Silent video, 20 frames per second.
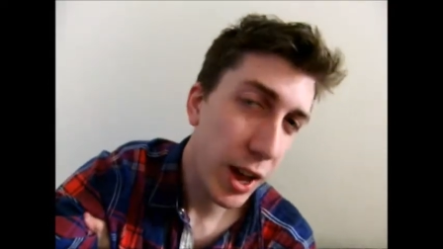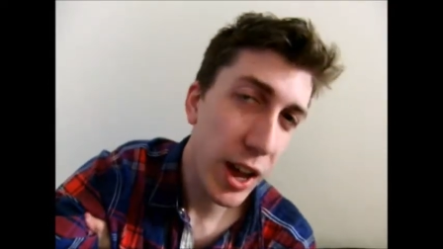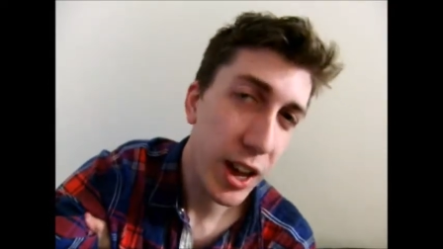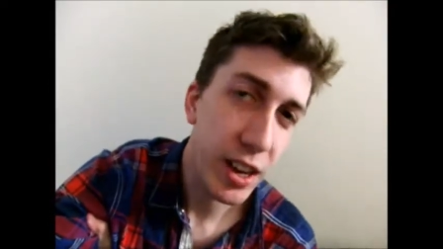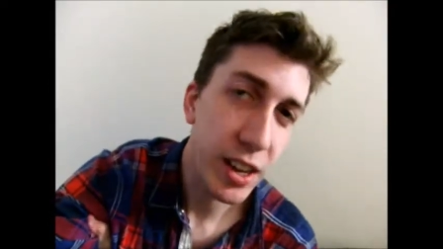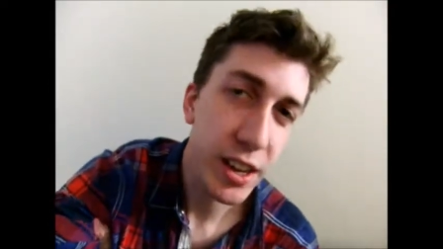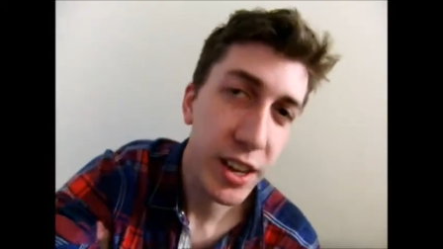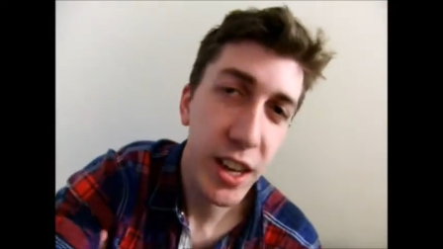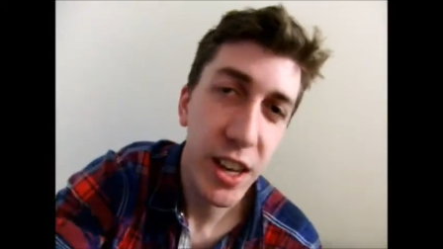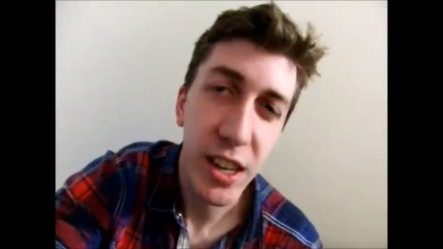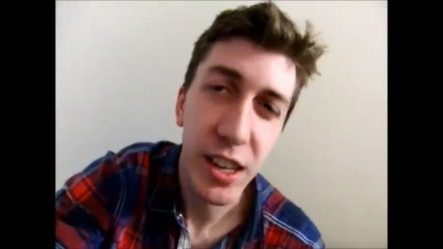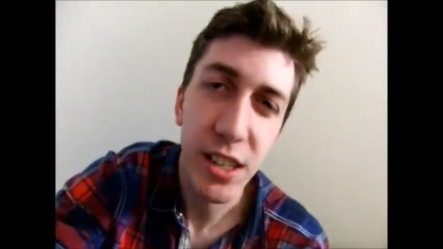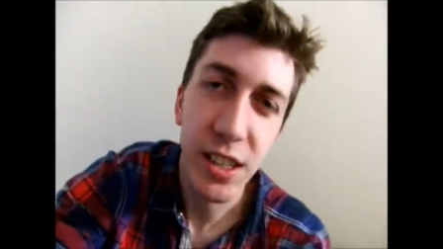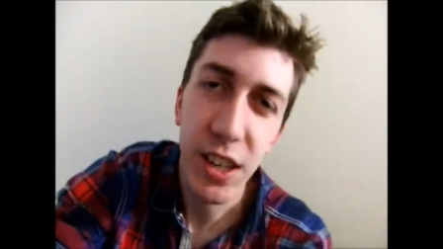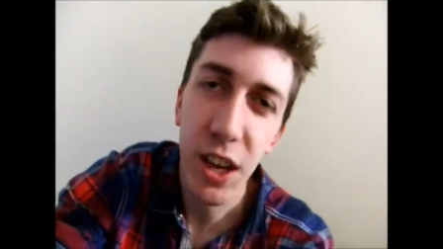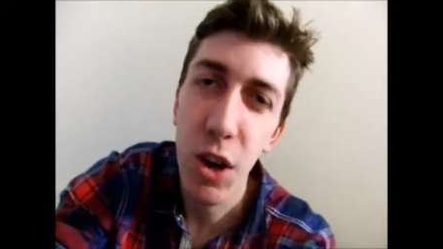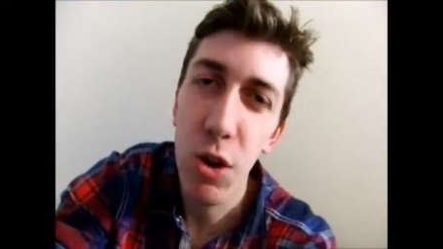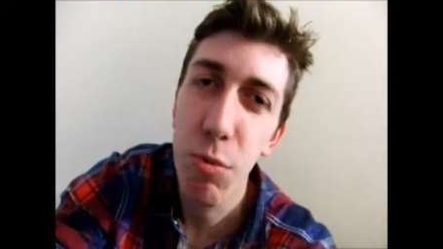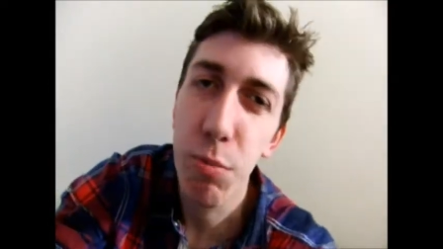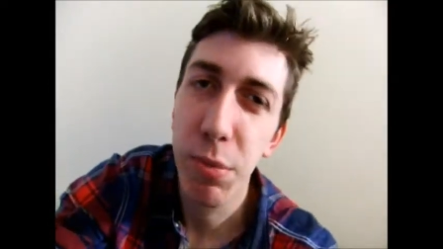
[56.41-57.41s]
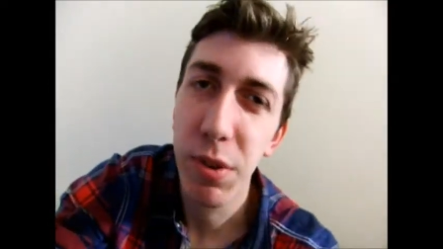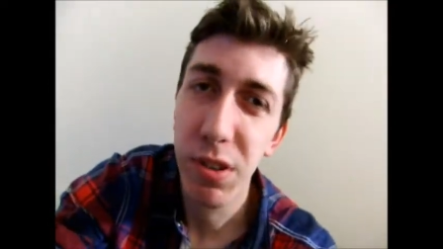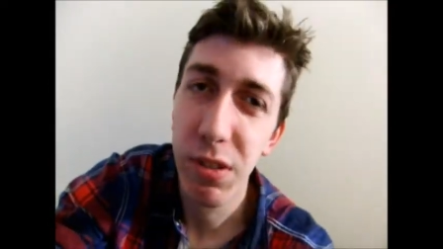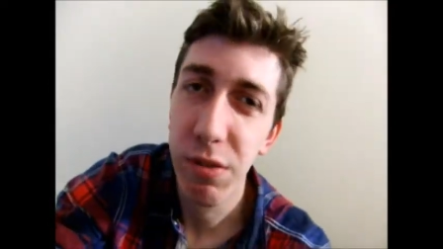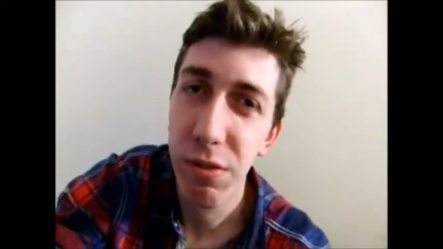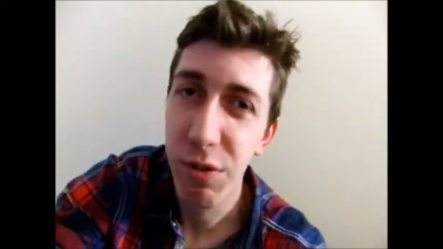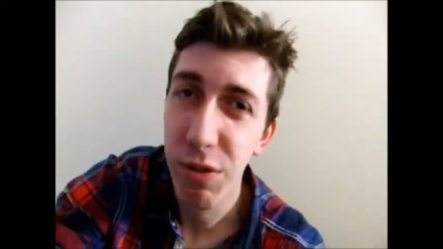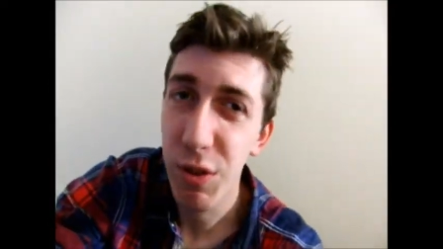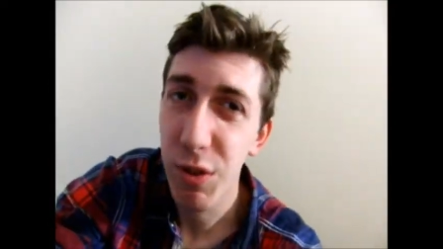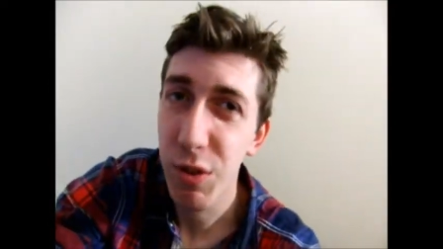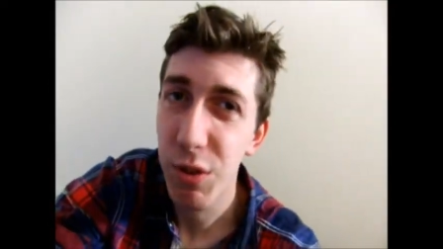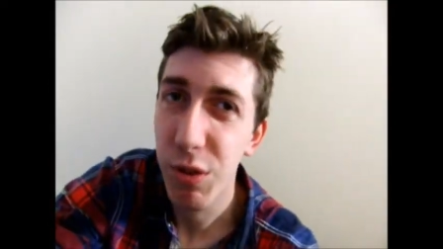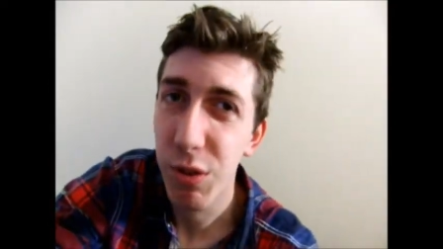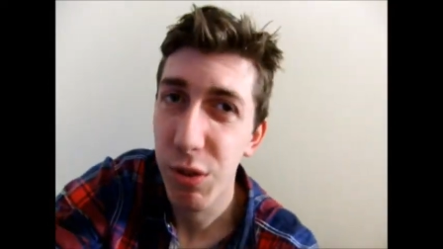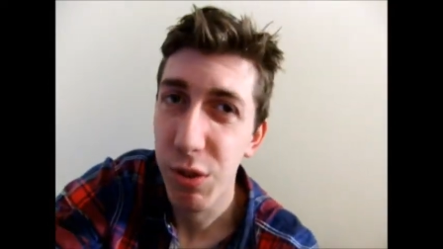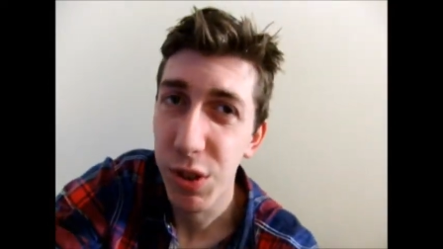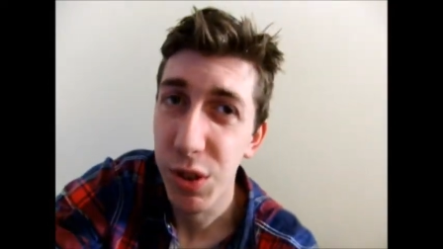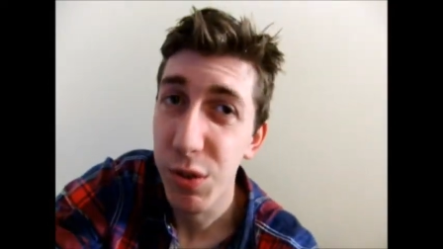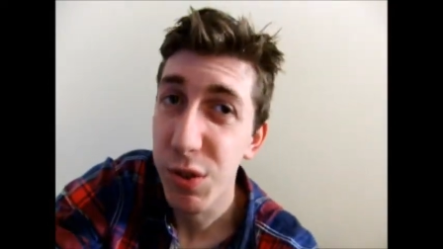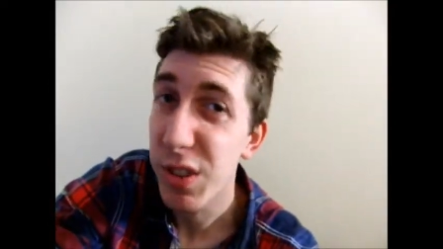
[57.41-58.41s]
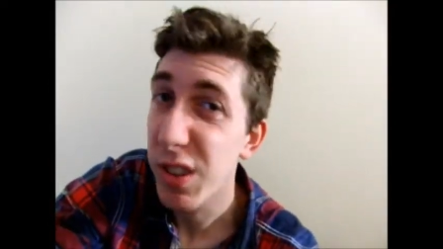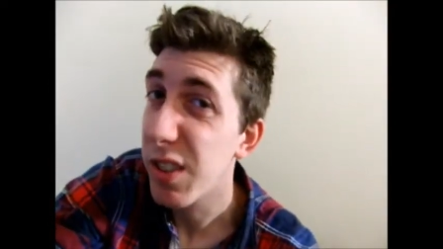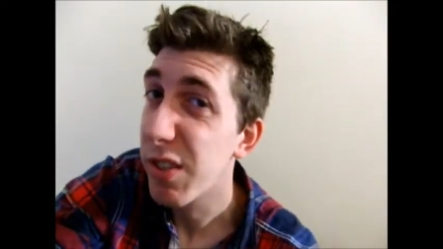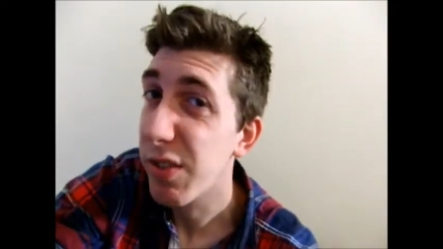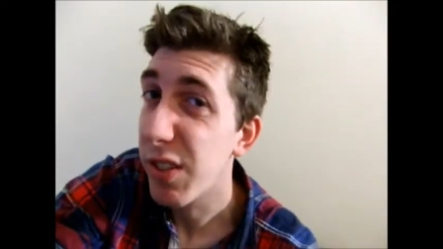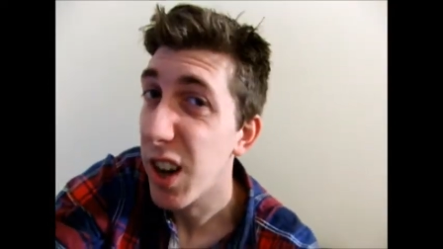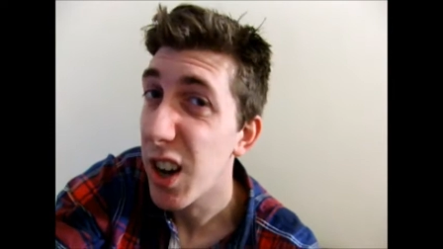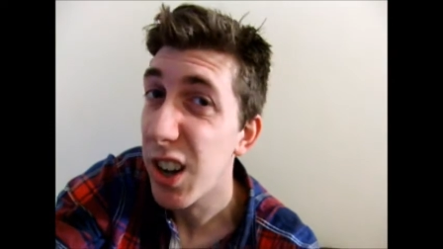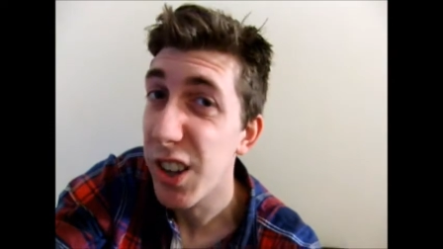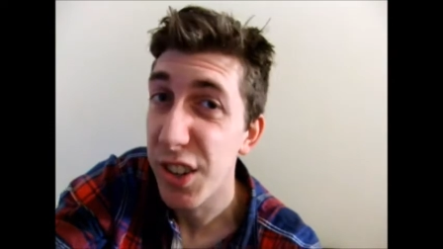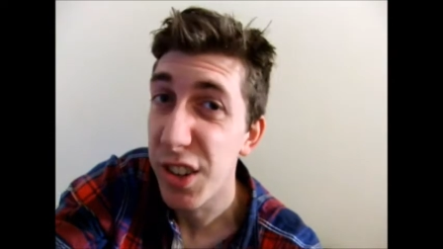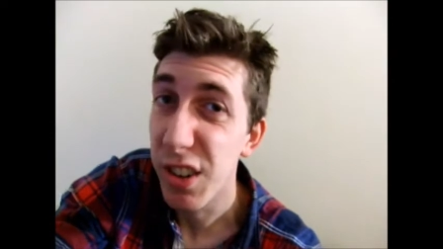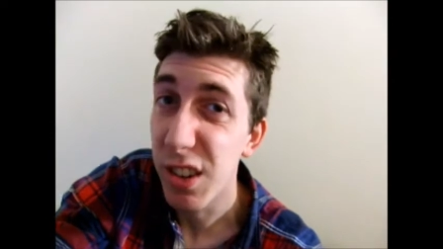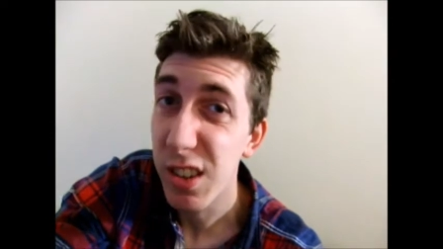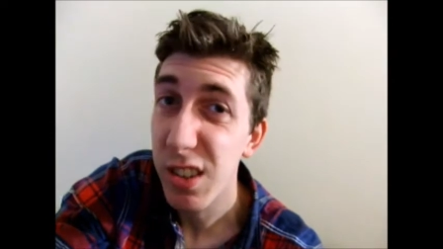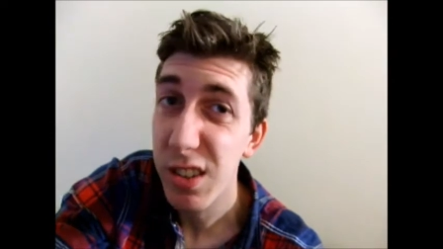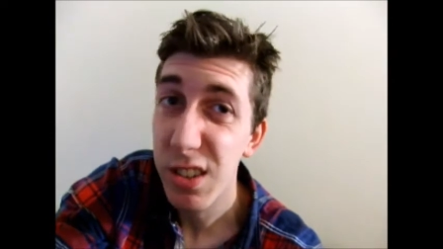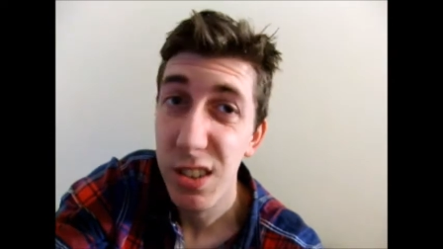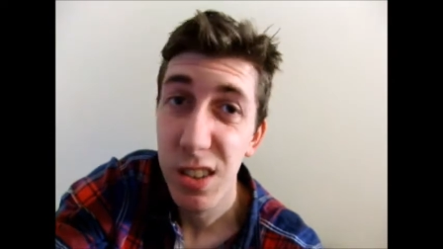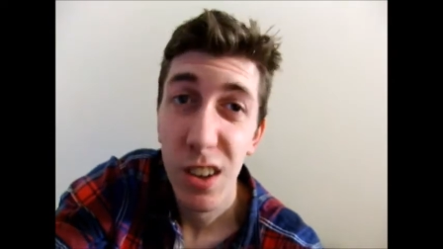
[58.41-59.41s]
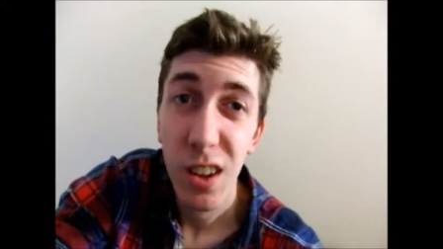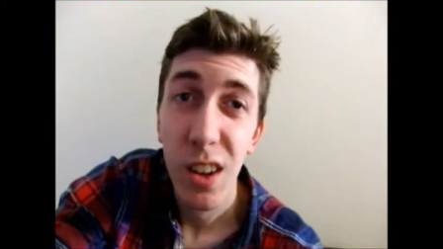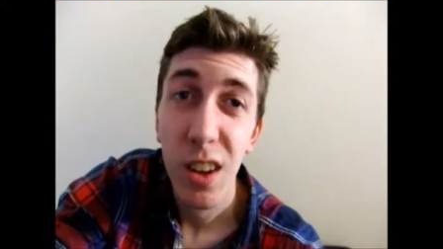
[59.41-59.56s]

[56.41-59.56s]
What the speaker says: and is open for use of guide dogs.